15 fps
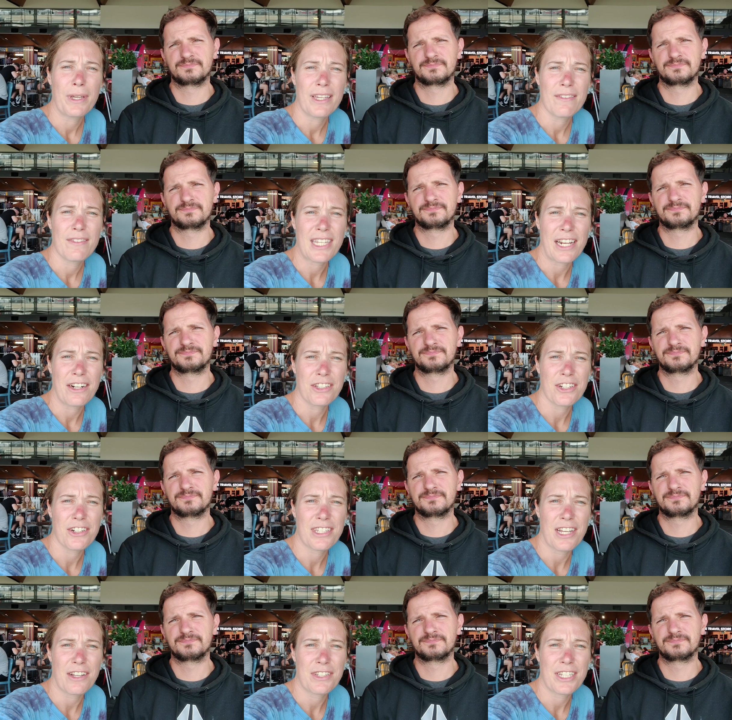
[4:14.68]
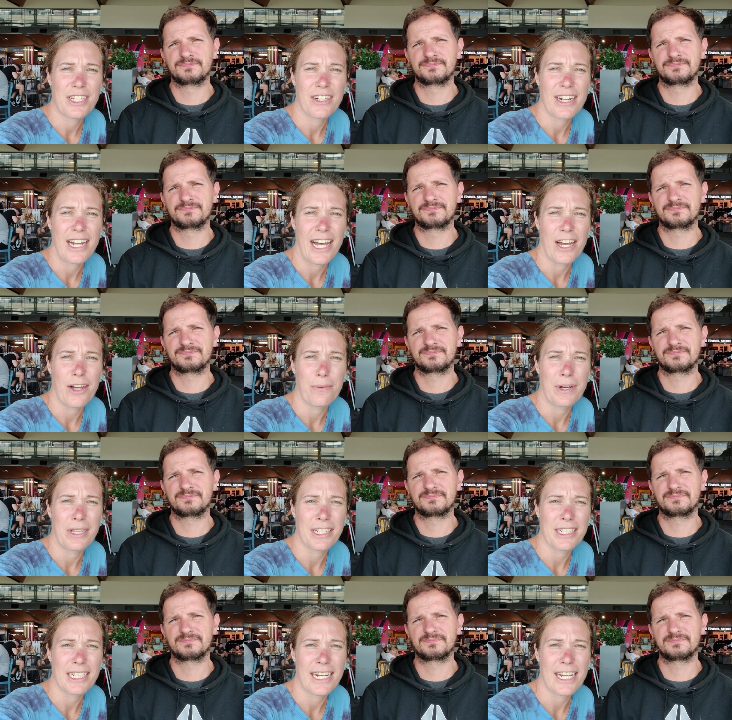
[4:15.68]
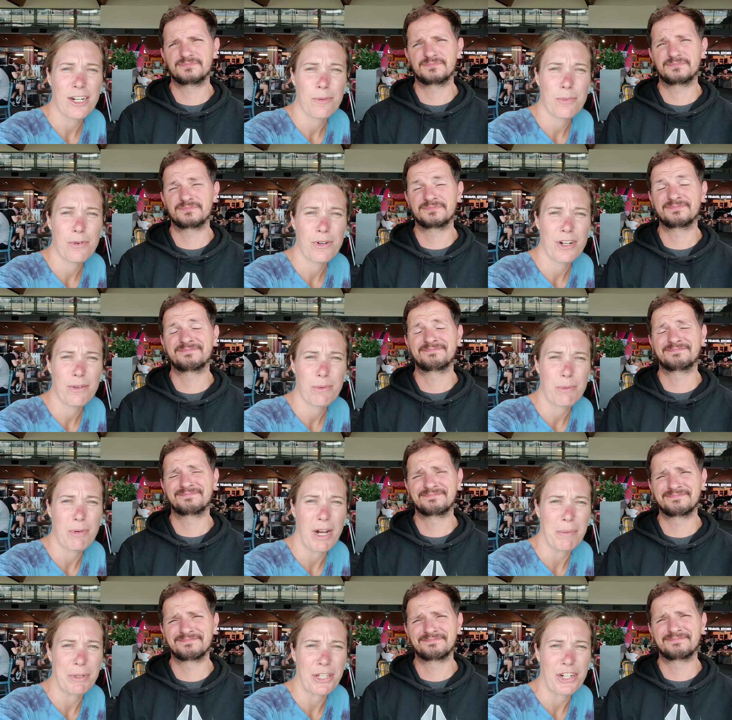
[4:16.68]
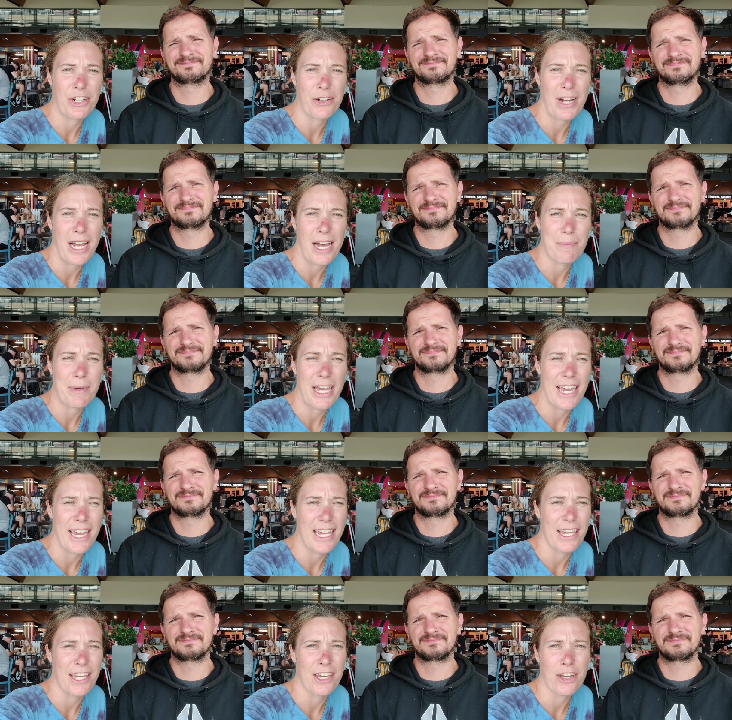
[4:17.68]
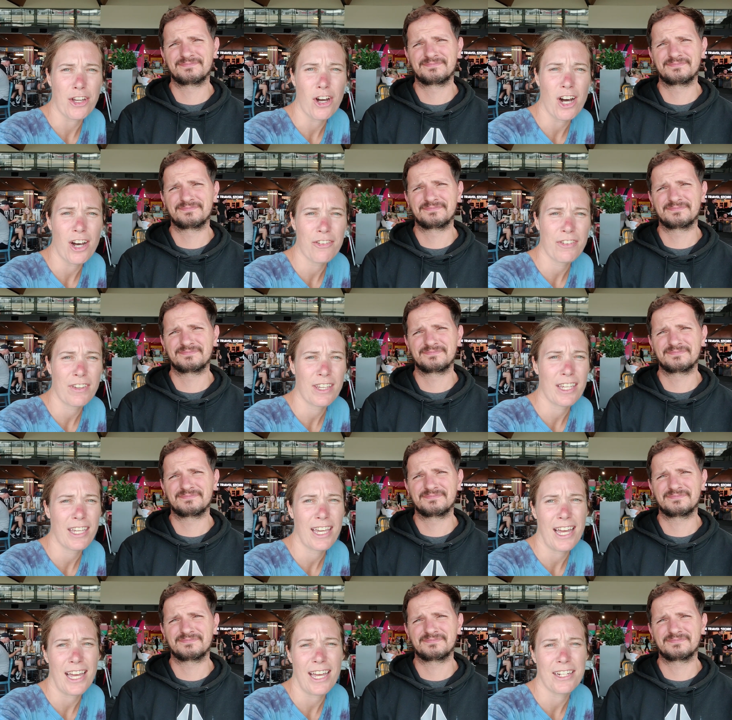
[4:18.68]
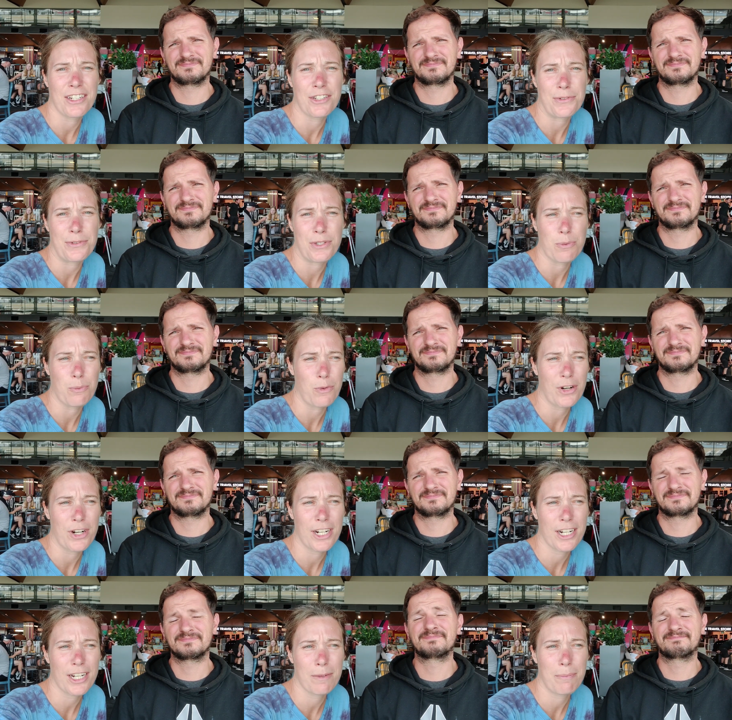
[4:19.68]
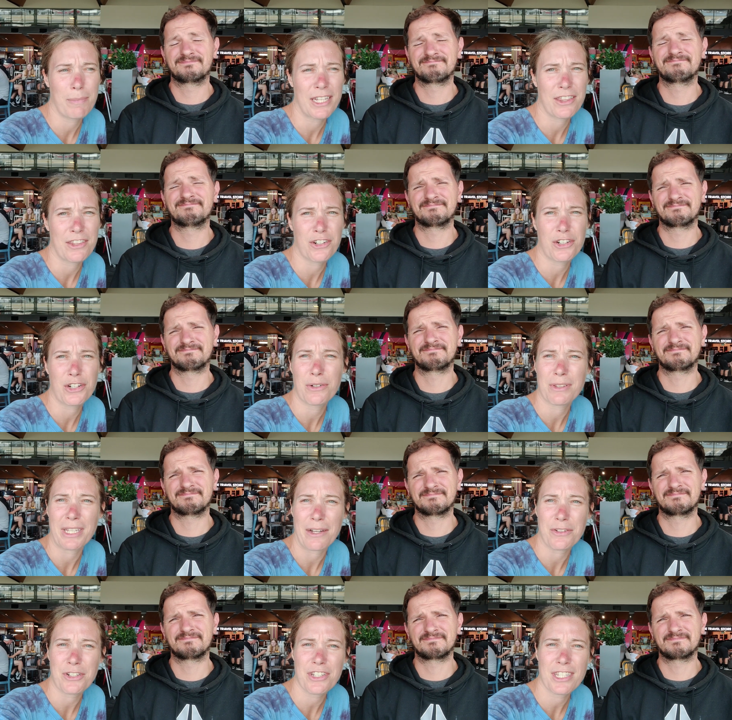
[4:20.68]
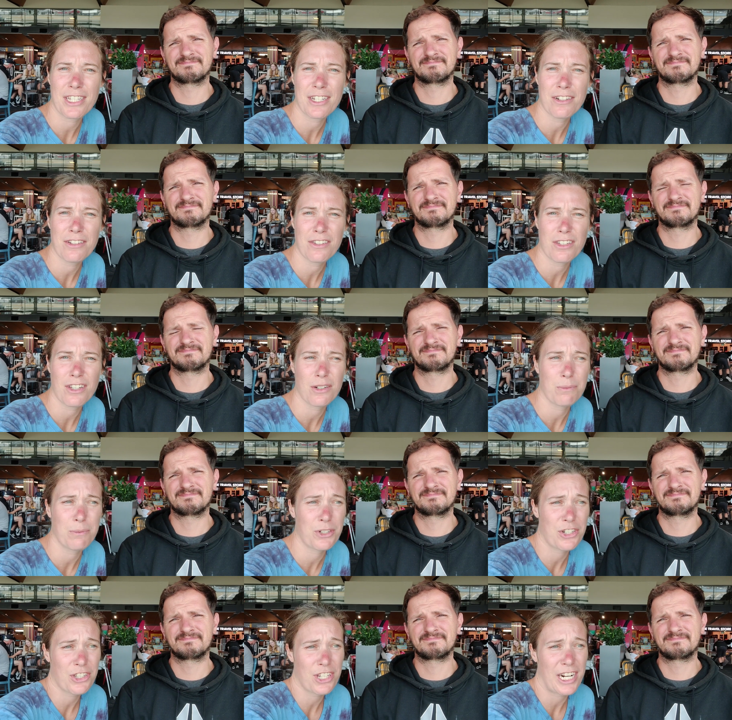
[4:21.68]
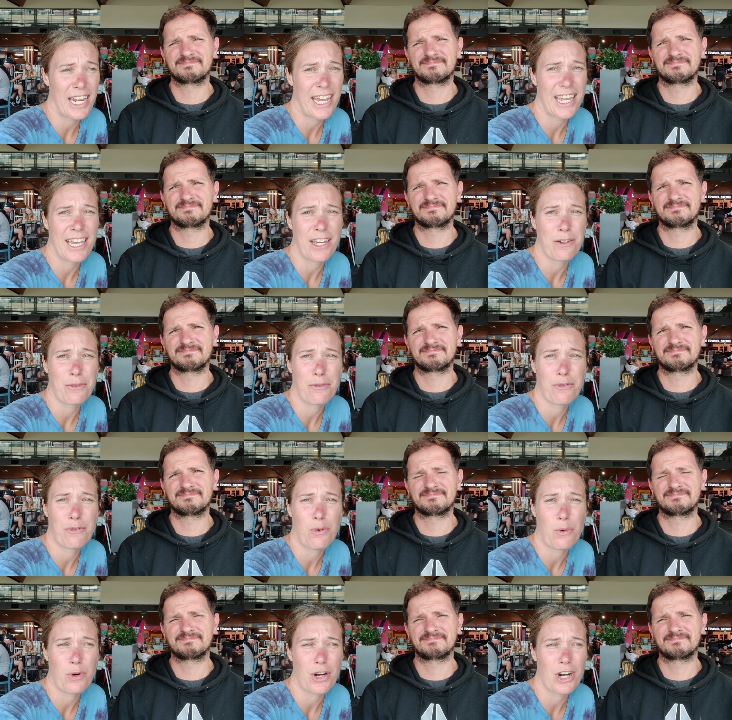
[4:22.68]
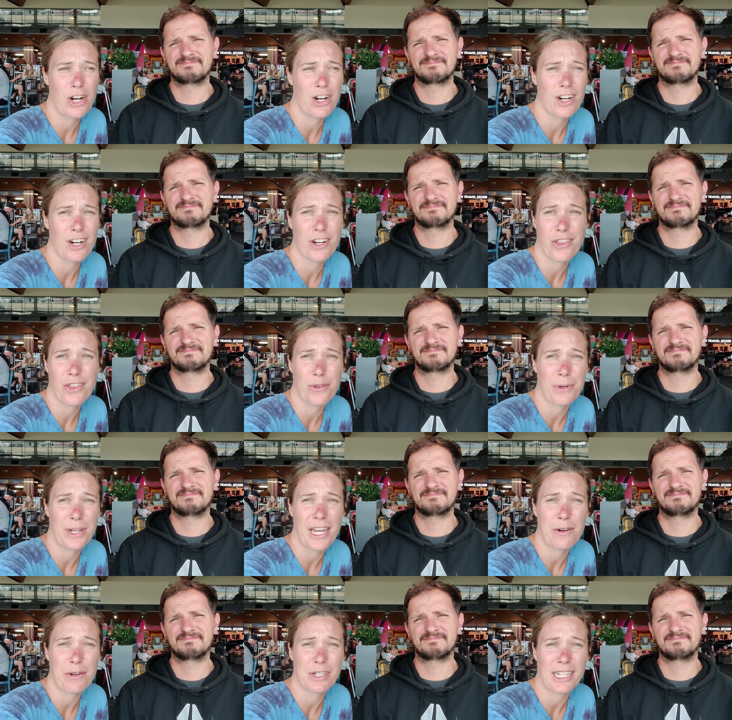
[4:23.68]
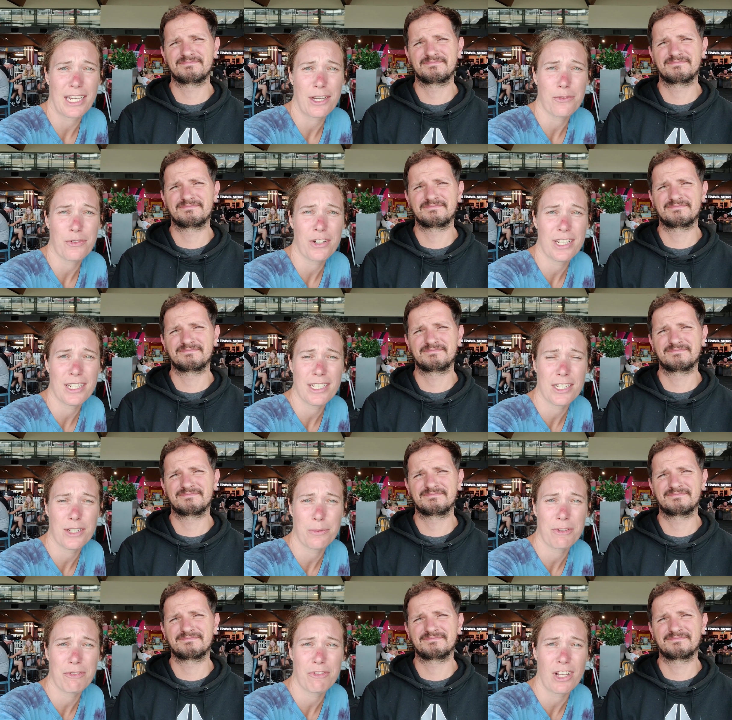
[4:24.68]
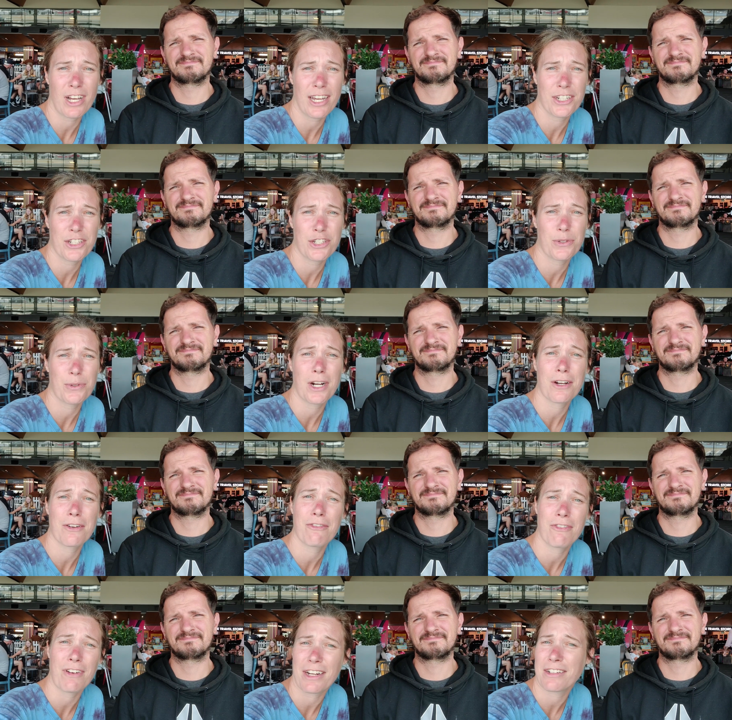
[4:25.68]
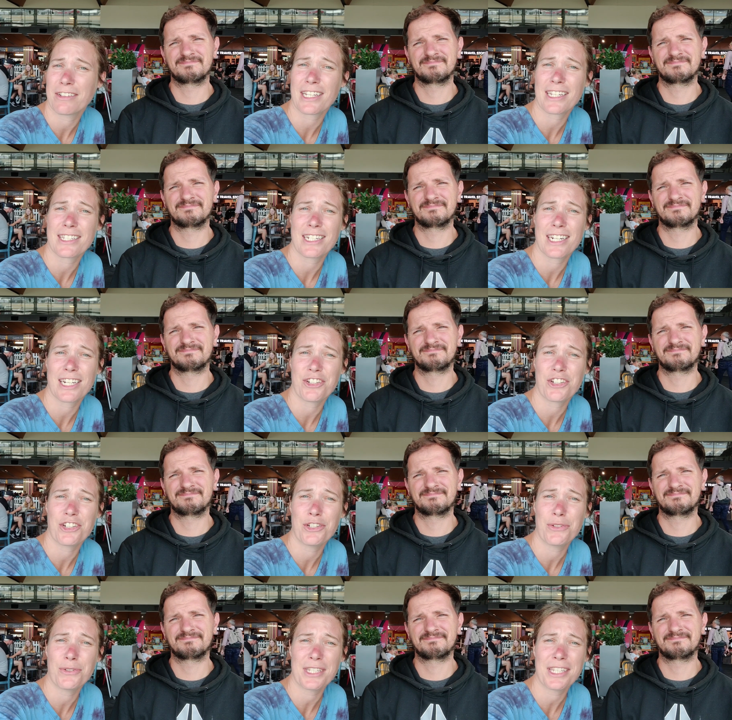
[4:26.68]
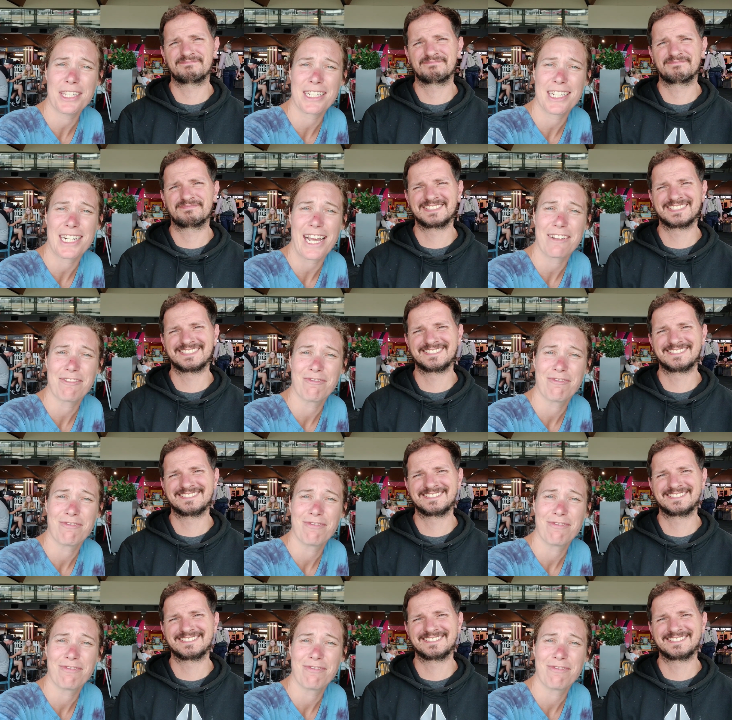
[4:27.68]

Speaker 1: We've settled ourselves here at Wellington Airport. We're probably going to grab a coffee and do some work, but there are no lounges here, so we're just going to hang out for our three hour layover until we fly to our final destination in New Zealand today.